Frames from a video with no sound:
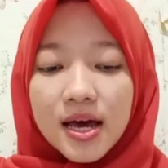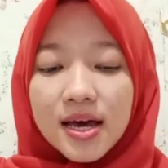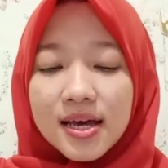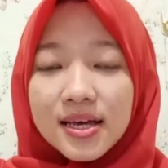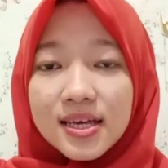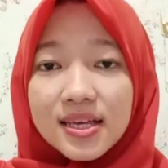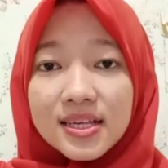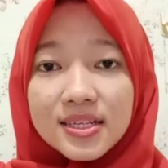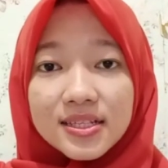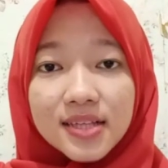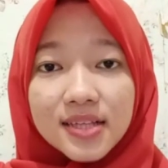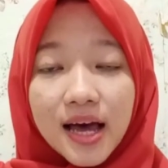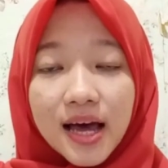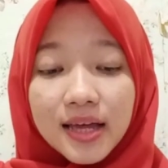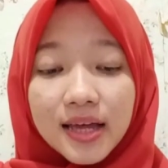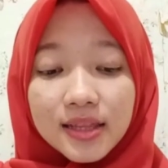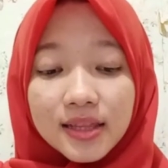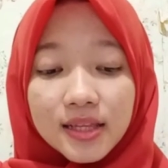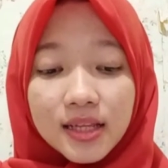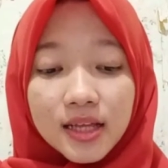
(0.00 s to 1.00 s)
He
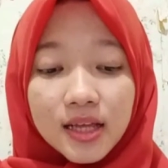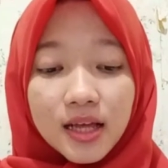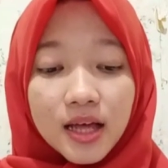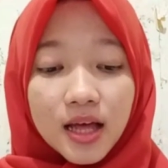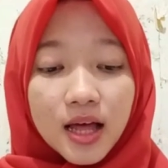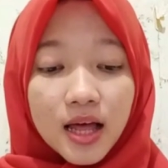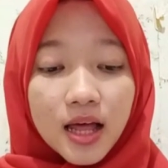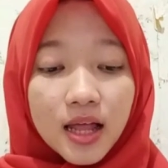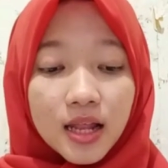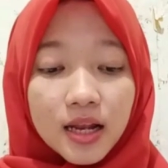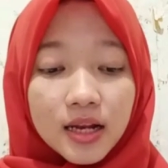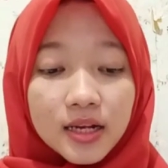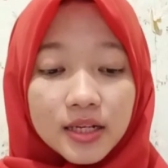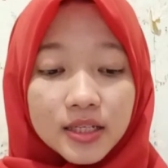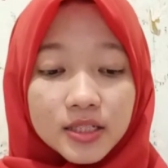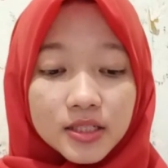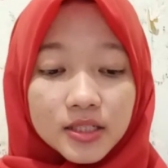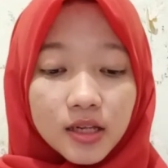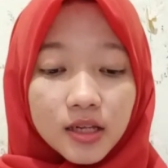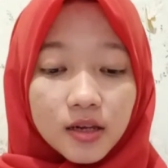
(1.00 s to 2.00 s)
sighed
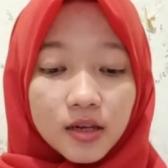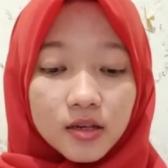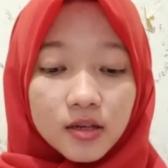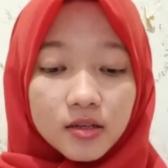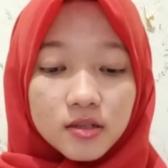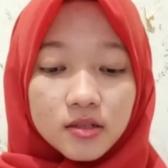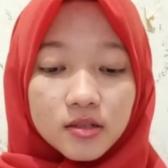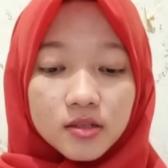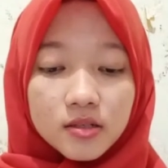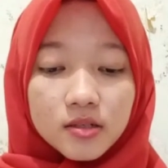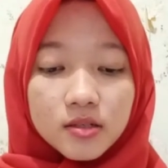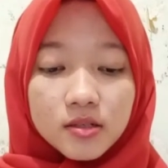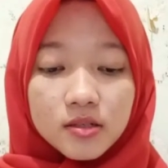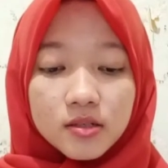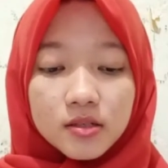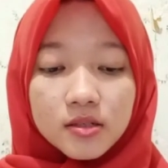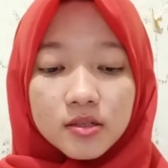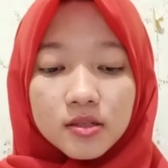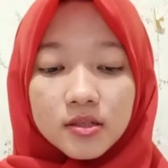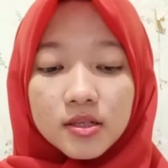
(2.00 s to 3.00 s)
little
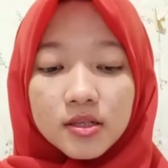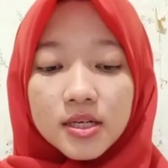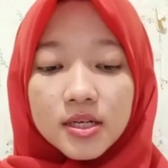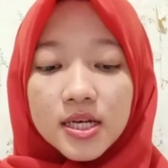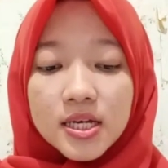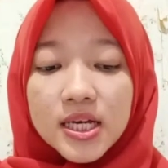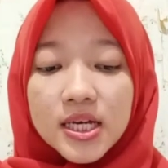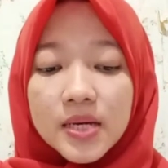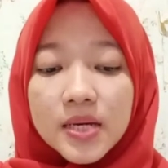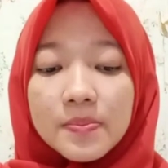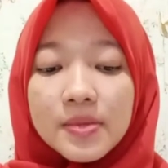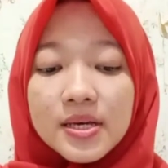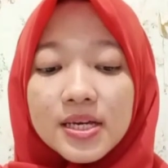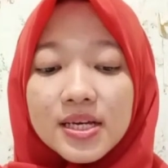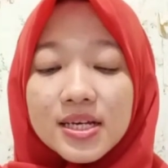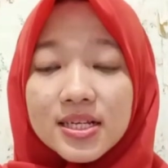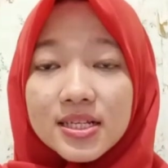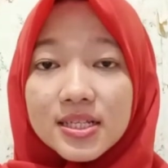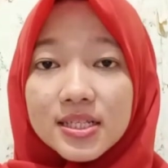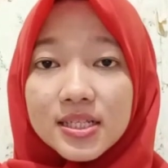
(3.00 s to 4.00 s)

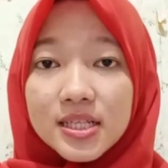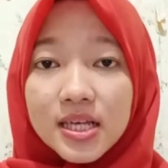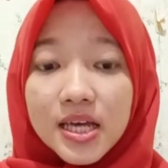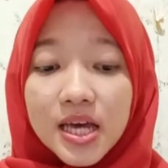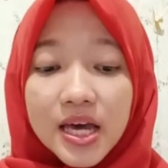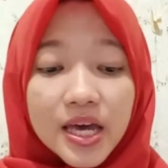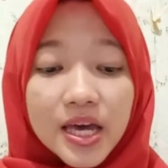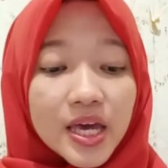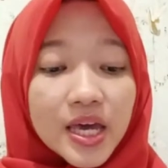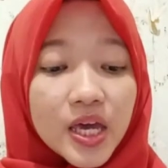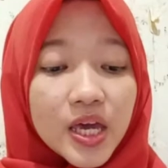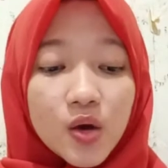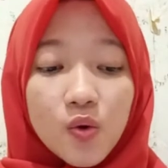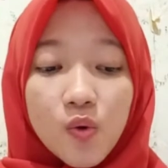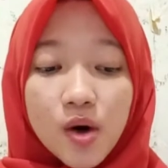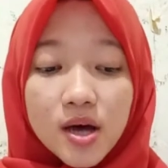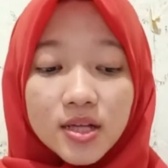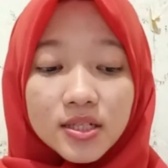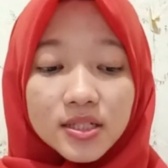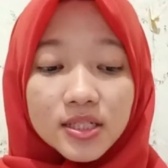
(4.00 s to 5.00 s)
because he
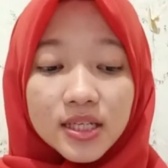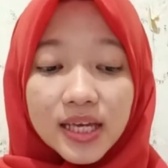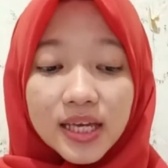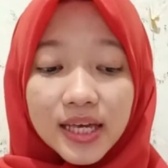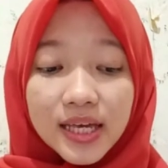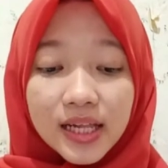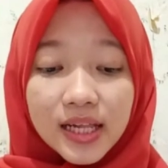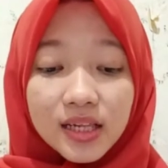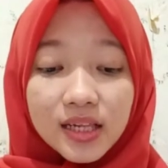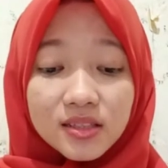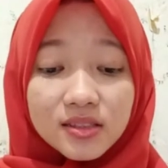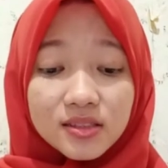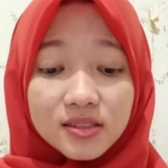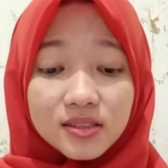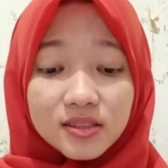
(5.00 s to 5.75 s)
was killed.